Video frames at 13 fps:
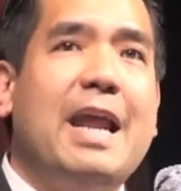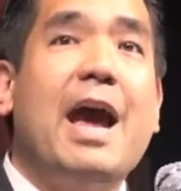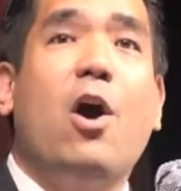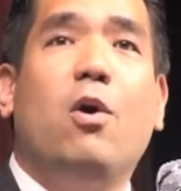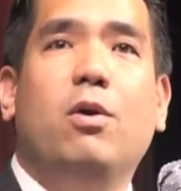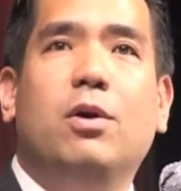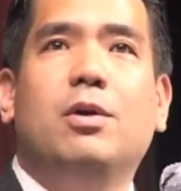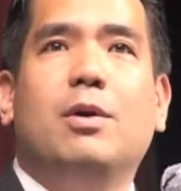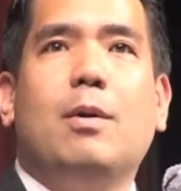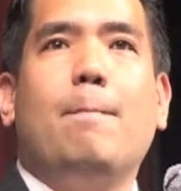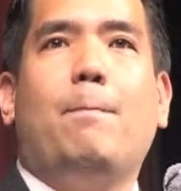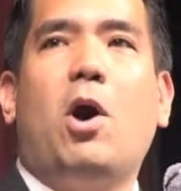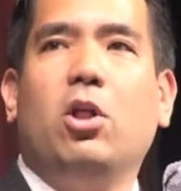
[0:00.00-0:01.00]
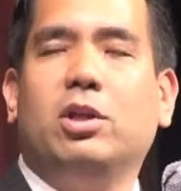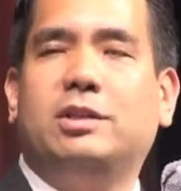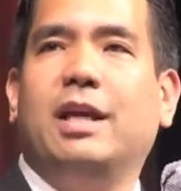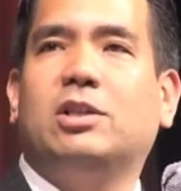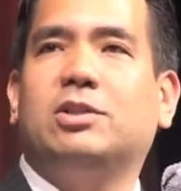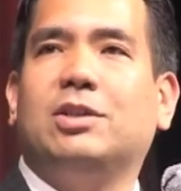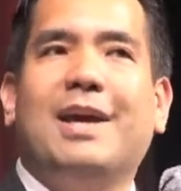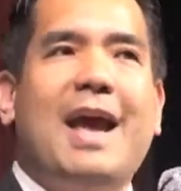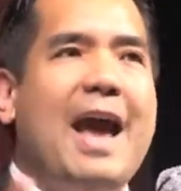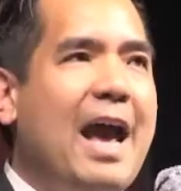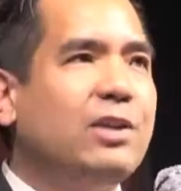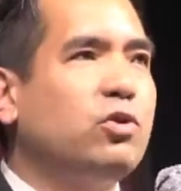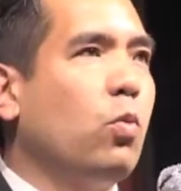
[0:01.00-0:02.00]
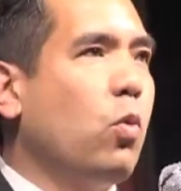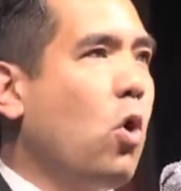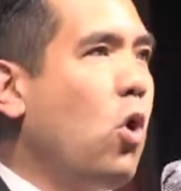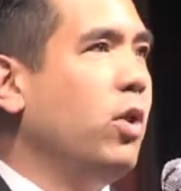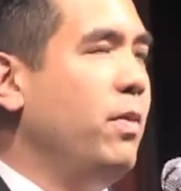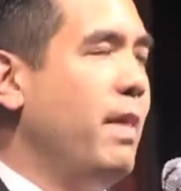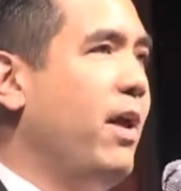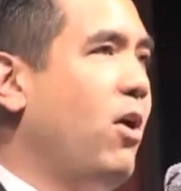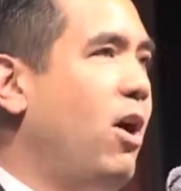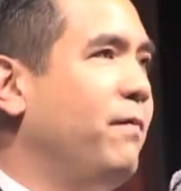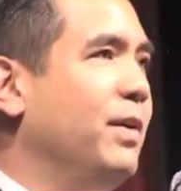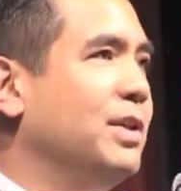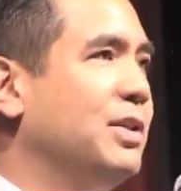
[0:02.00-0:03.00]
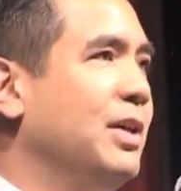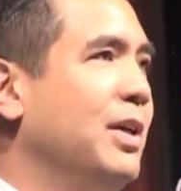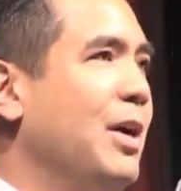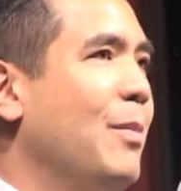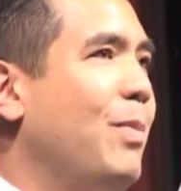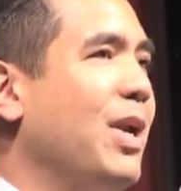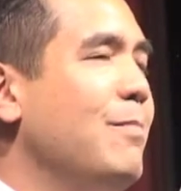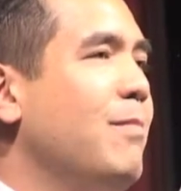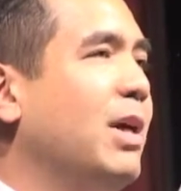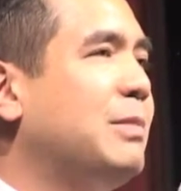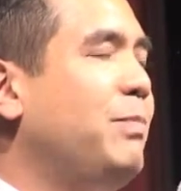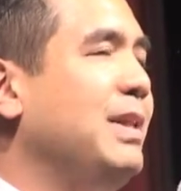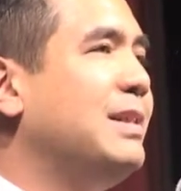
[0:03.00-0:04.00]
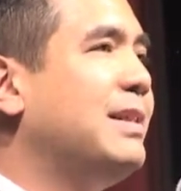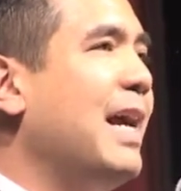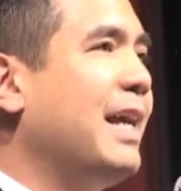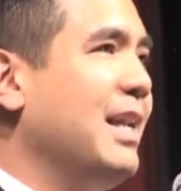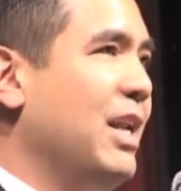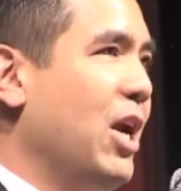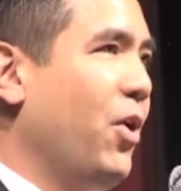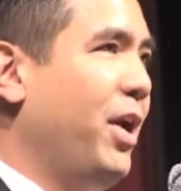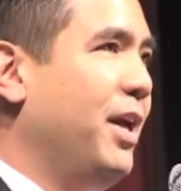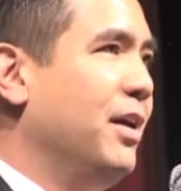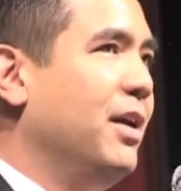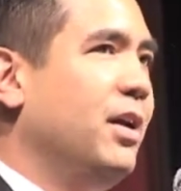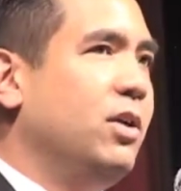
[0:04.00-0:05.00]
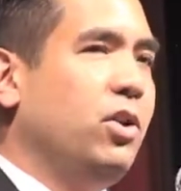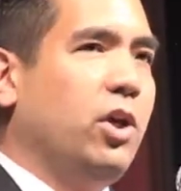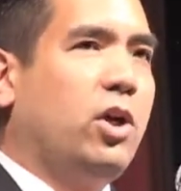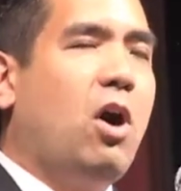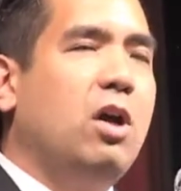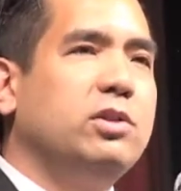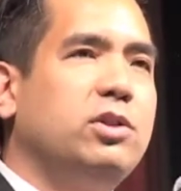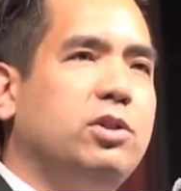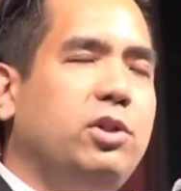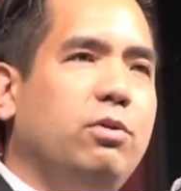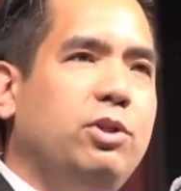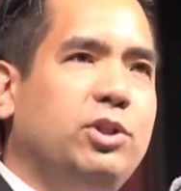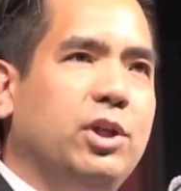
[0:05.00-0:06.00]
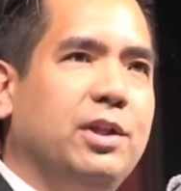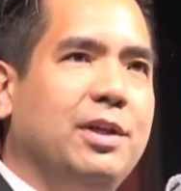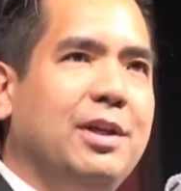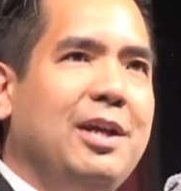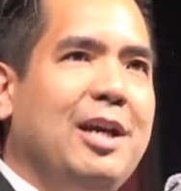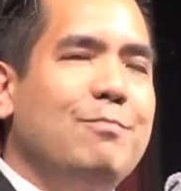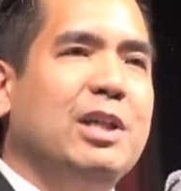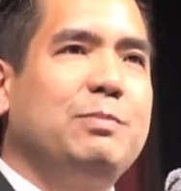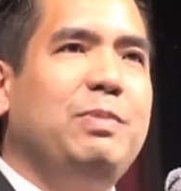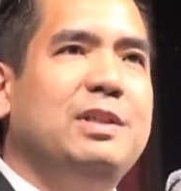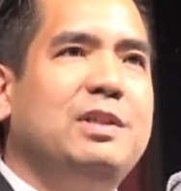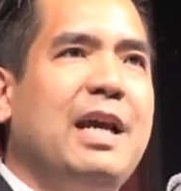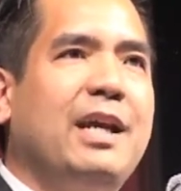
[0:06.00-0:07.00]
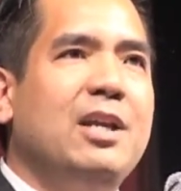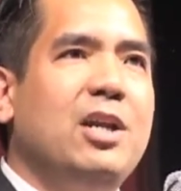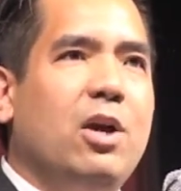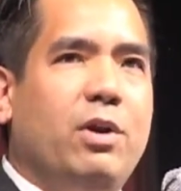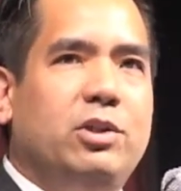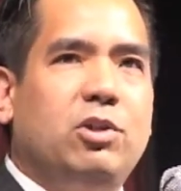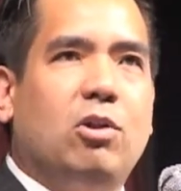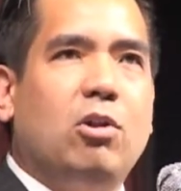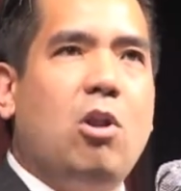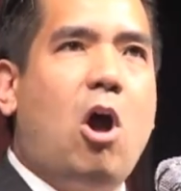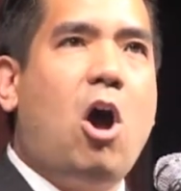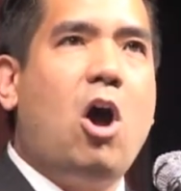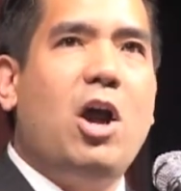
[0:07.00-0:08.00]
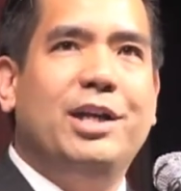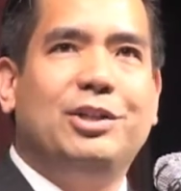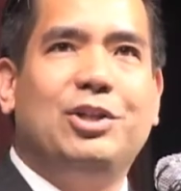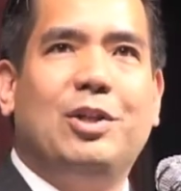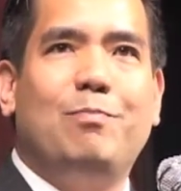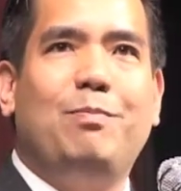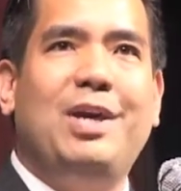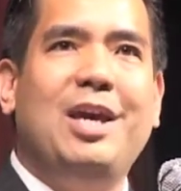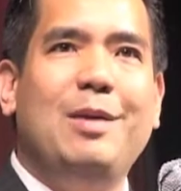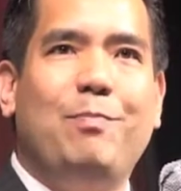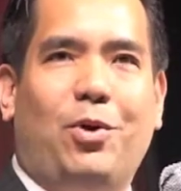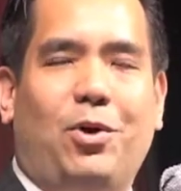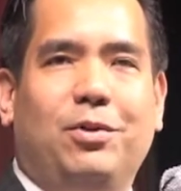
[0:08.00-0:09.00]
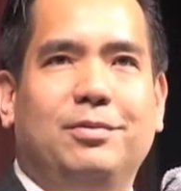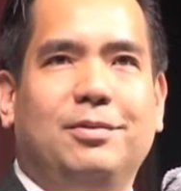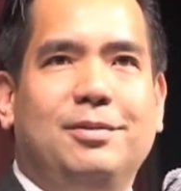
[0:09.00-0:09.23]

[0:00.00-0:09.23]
Now, politics has a role in that office, but it must be secondary to the Constitution. It must be secondary to the law and to the people.